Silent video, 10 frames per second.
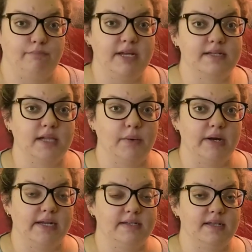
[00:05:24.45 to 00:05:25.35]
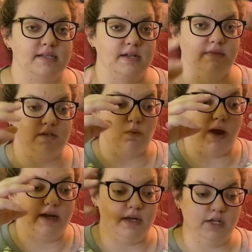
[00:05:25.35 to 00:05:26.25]
Basically what it consists of is
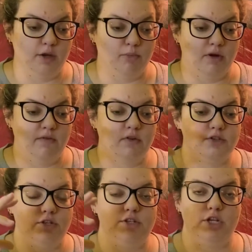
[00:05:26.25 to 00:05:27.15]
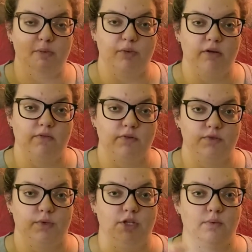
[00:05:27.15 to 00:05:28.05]
widening your peripherals, using your peripherals
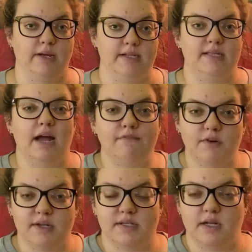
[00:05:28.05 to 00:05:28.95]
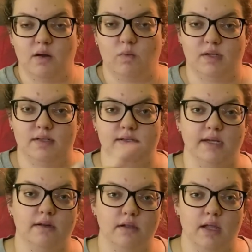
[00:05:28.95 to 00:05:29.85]
when you read, not focusing on one
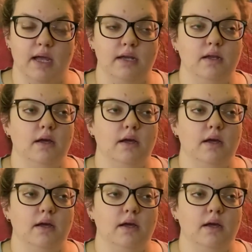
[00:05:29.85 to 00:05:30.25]
single line,